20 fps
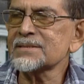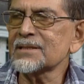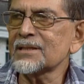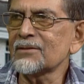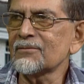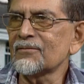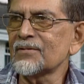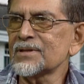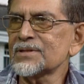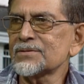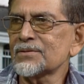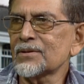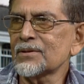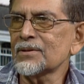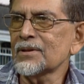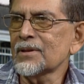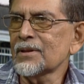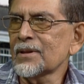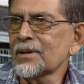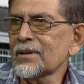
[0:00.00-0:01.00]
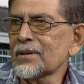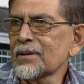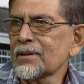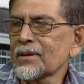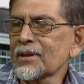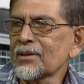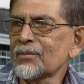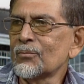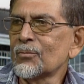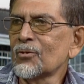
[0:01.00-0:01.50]
individual
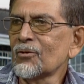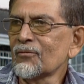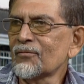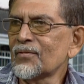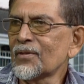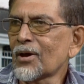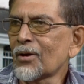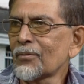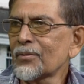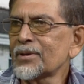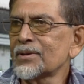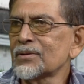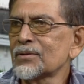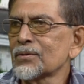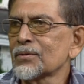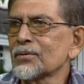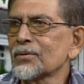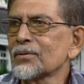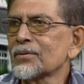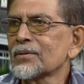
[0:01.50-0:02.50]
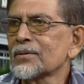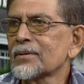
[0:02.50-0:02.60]
can move now into